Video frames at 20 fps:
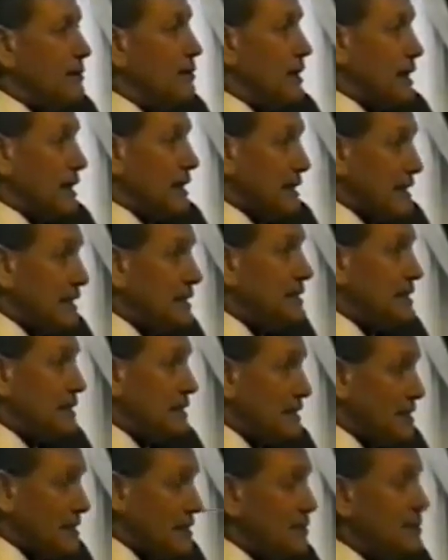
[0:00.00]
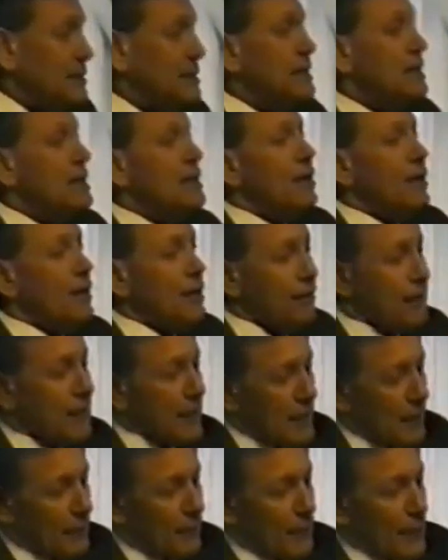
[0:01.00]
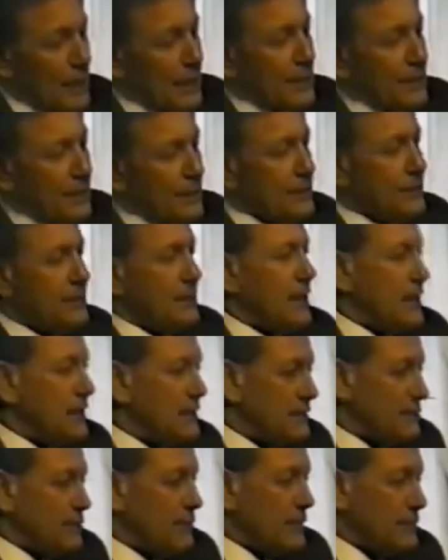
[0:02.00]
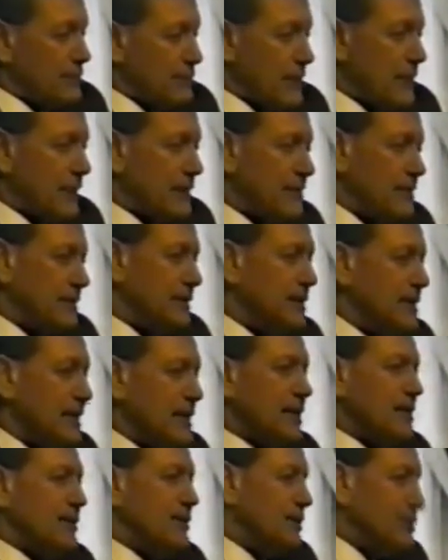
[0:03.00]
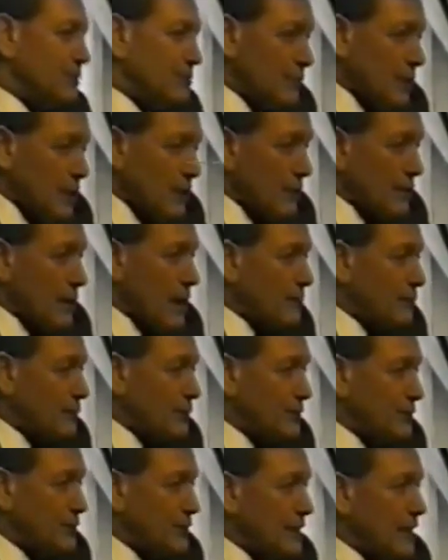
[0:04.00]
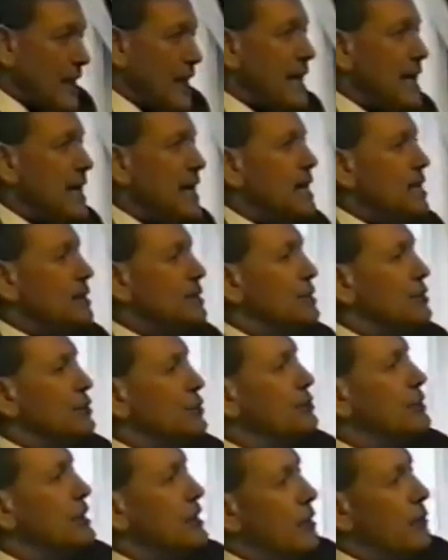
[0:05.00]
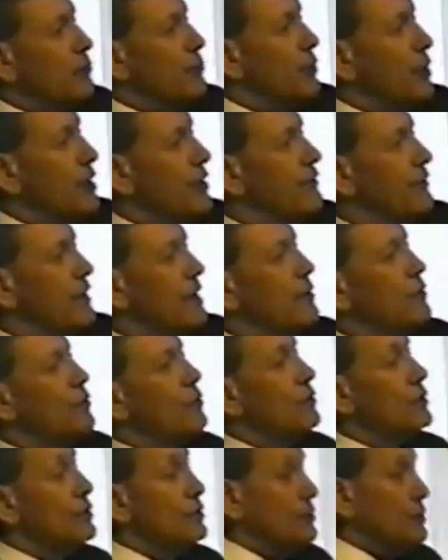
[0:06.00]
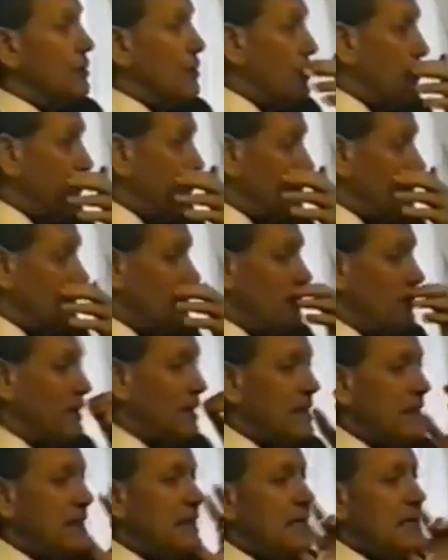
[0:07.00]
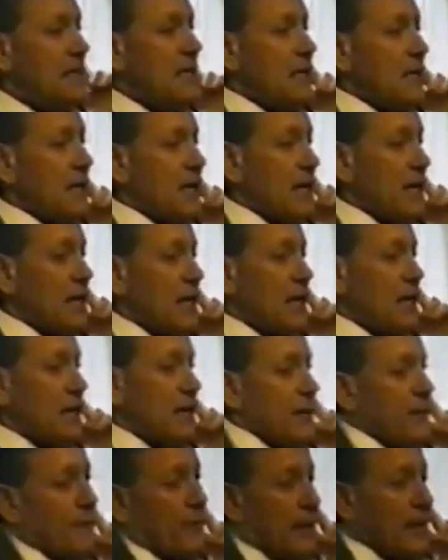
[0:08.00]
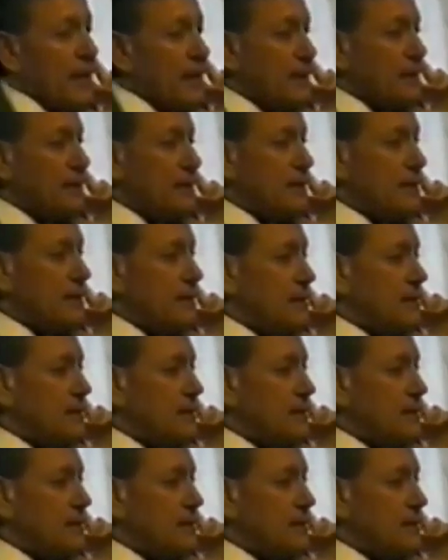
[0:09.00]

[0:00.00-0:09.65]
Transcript: someone can listen to, I'd rather meet you, sit down, Peter, and this is where we're up to today. So you'll get a briefing all the time from me, and